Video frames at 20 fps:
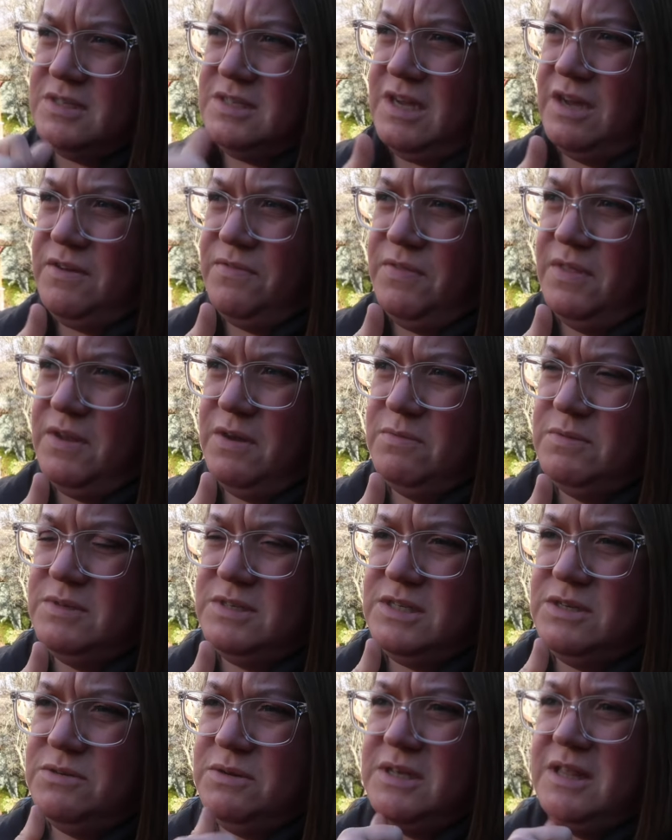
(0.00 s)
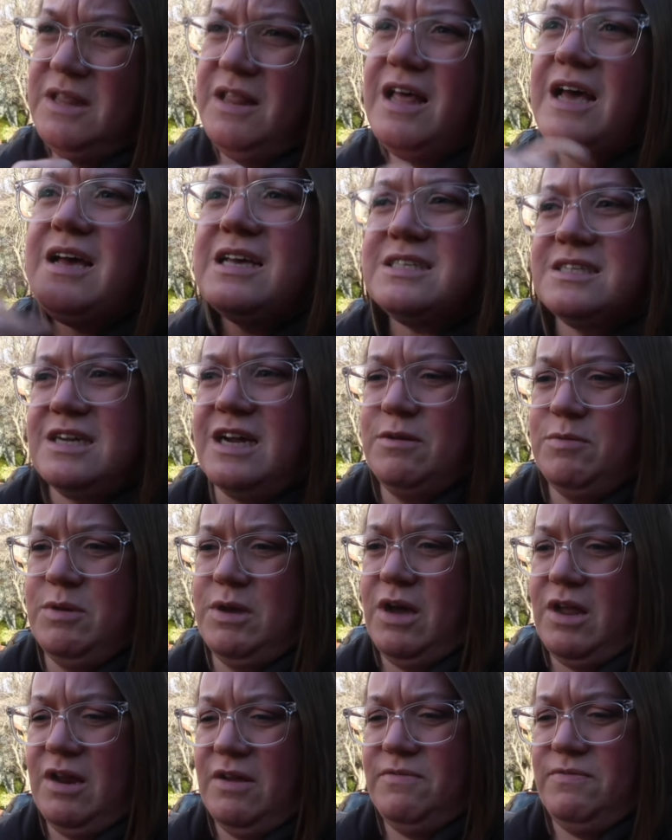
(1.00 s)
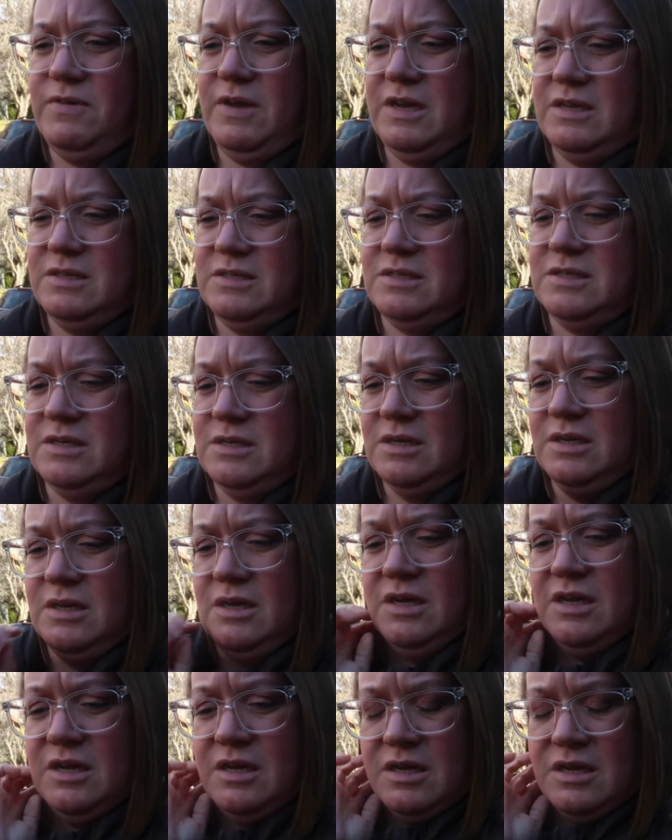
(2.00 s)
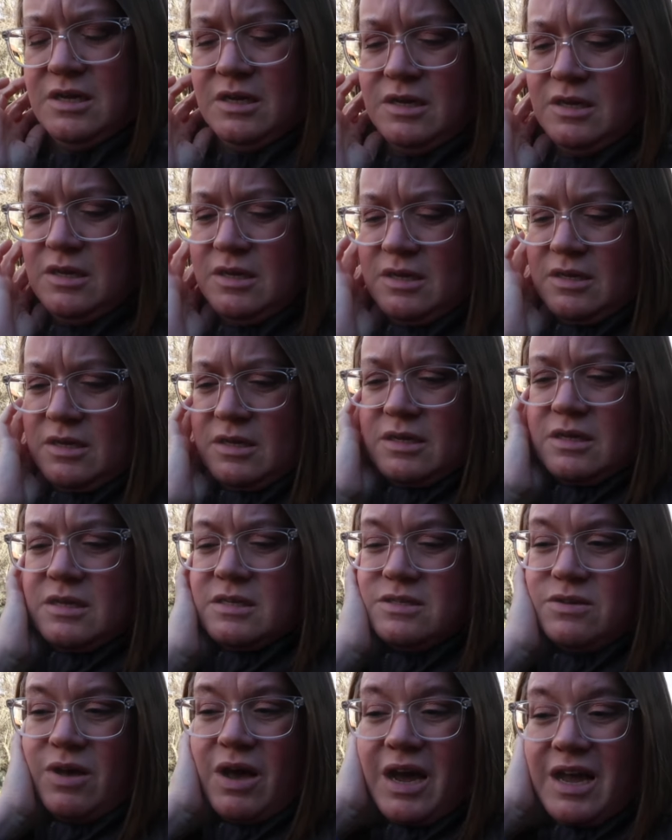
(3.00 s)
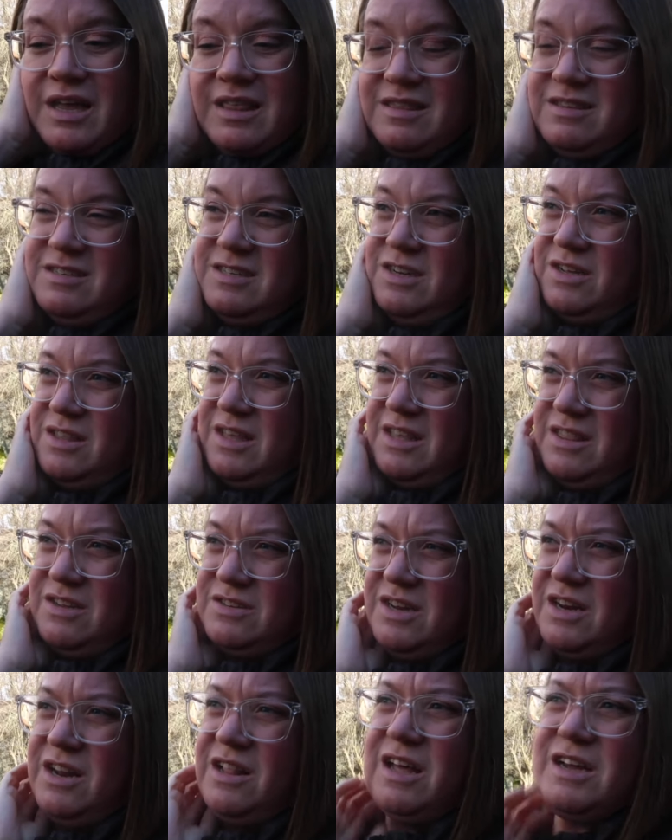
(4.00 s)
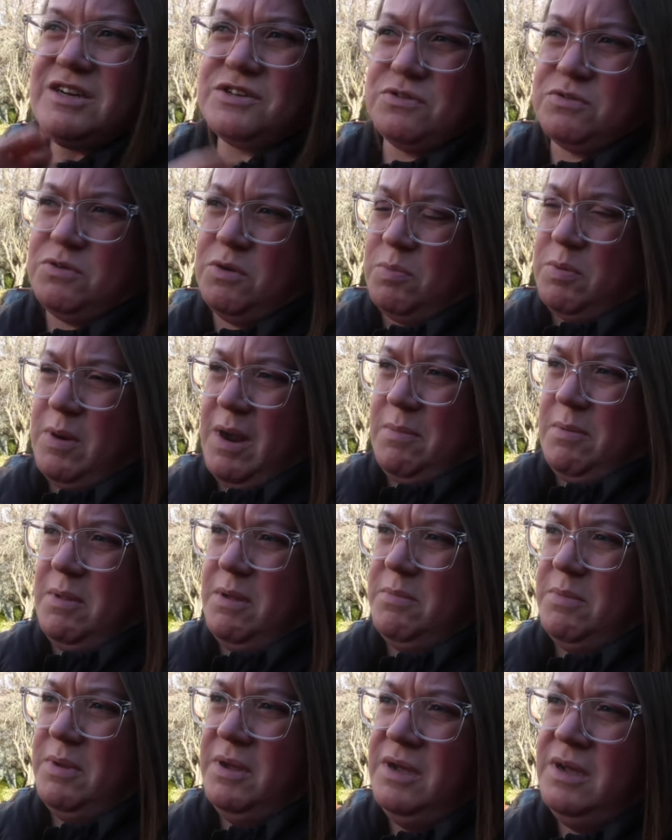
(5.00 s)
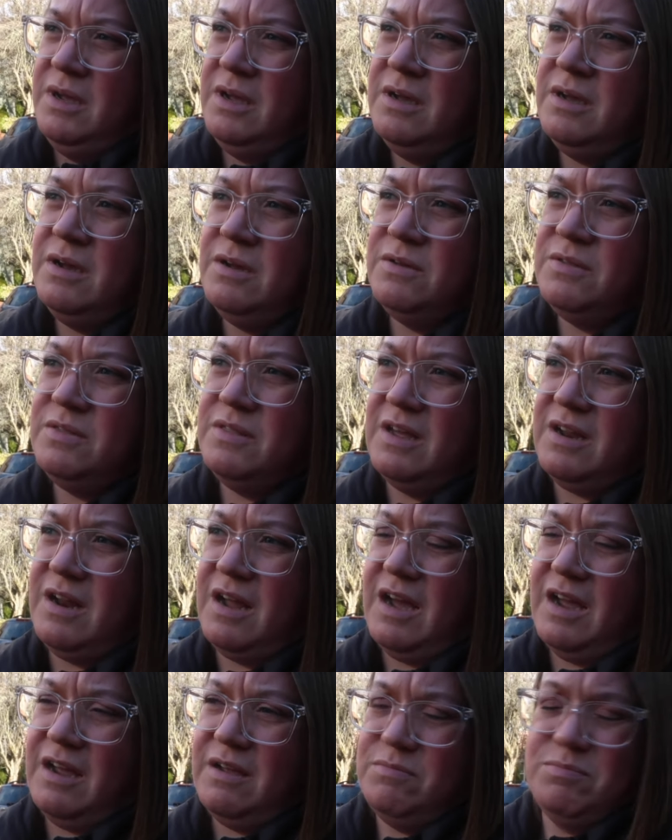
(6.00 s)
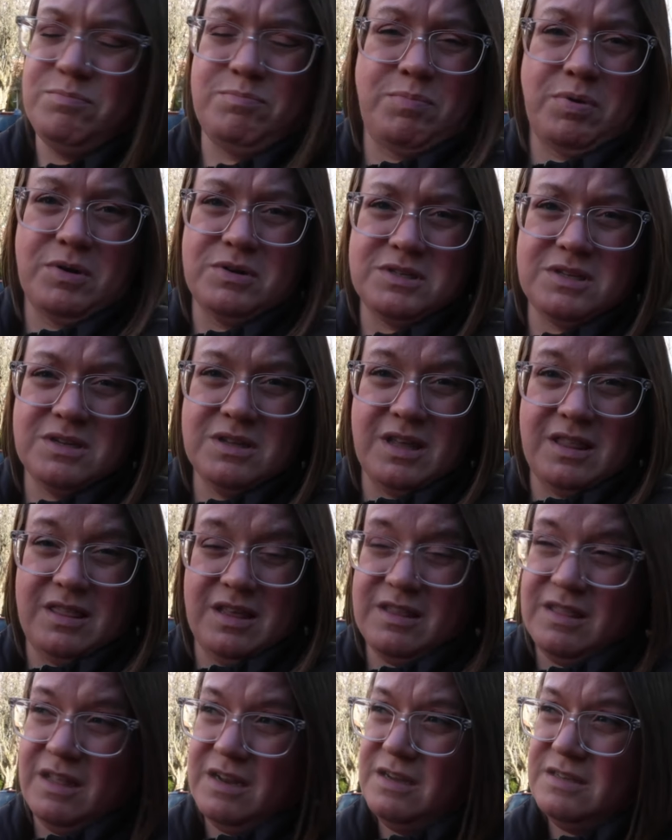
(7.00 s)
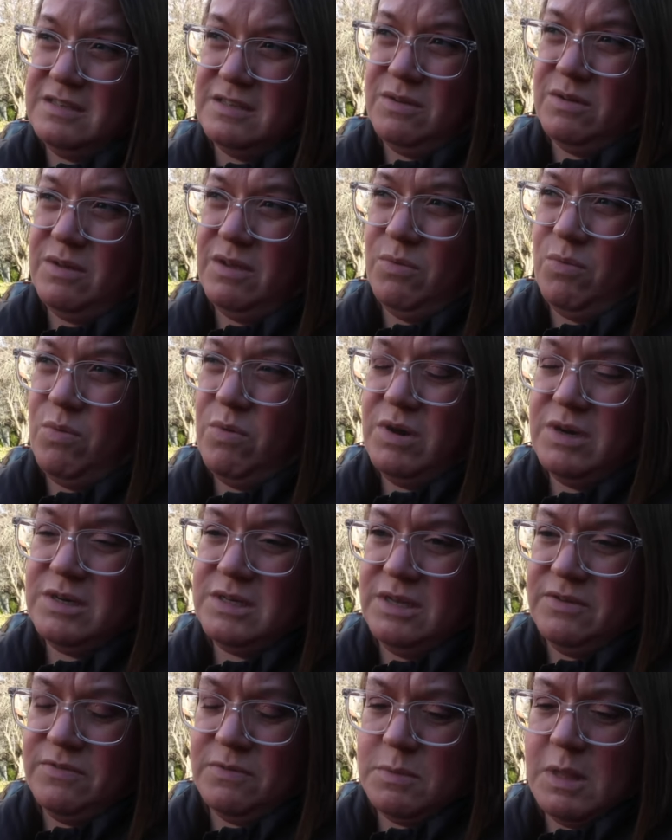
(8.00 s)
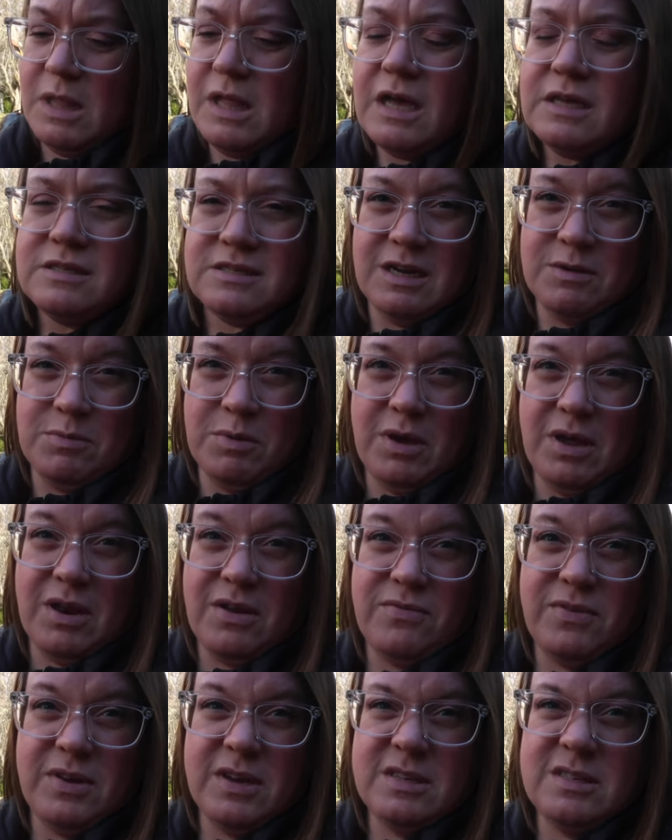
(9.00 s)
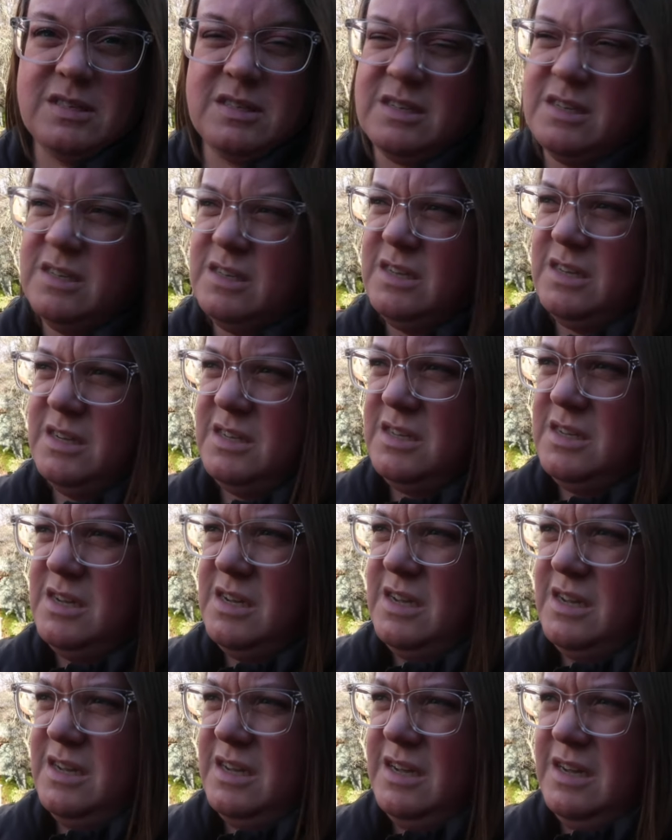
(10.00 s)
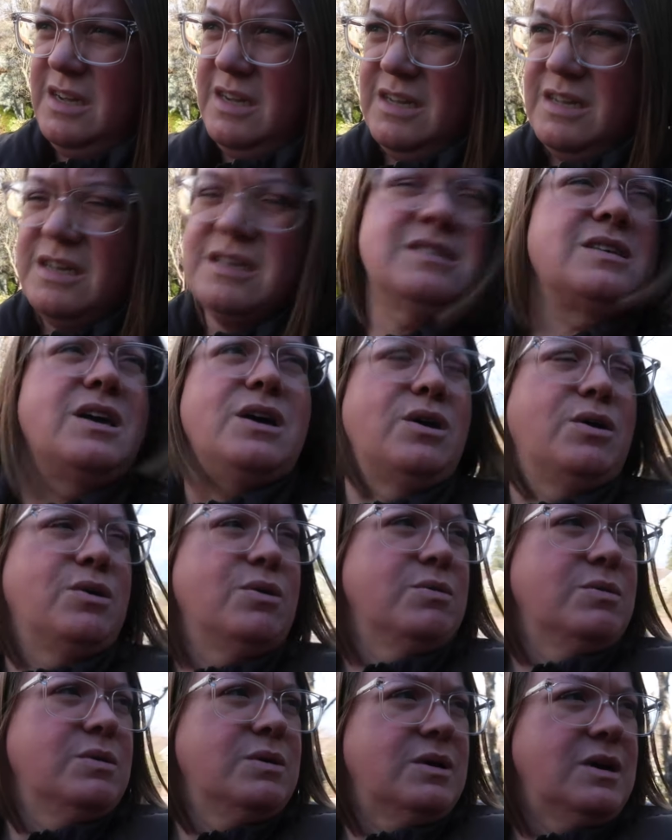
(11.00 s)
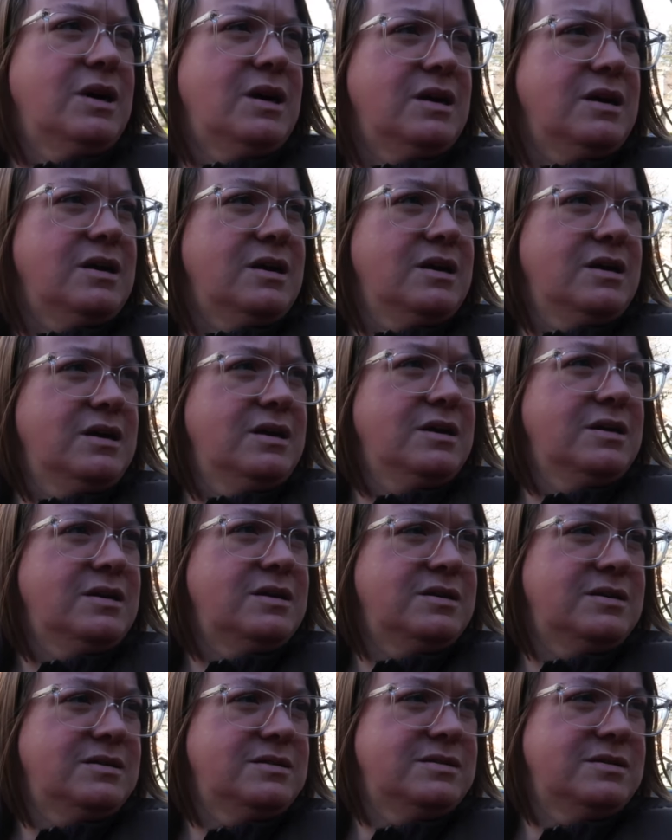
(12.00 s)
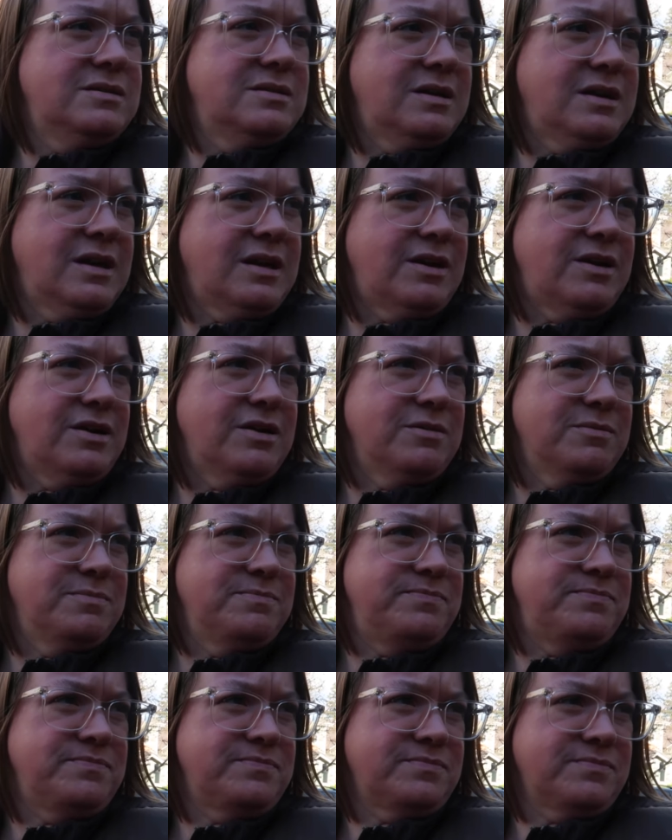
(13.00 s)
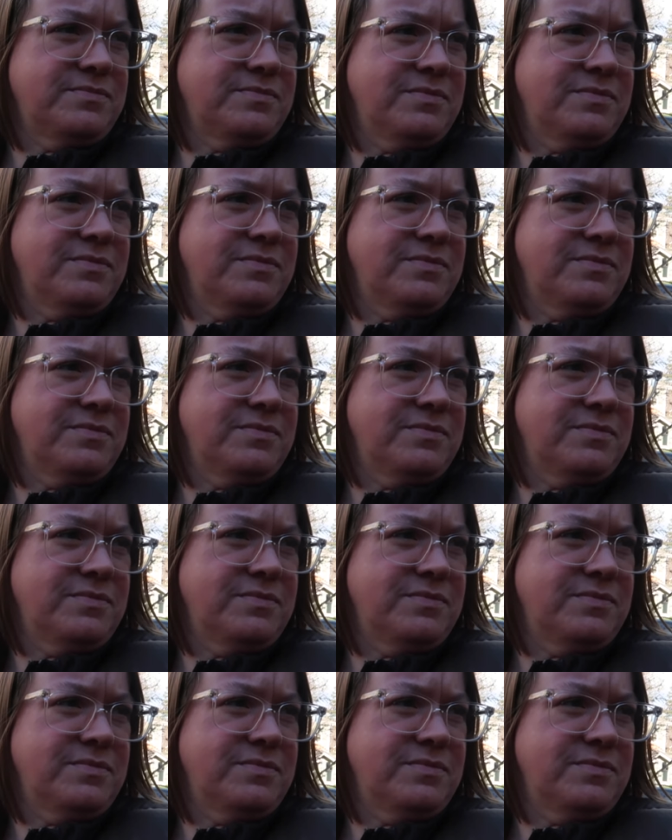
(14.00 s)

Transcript: stuff that it was doing the last time we got it fixed. So I still think there's an electrical problem that I personally think that is a warranty from the last time we got it fixed. So, it, I don't know. But,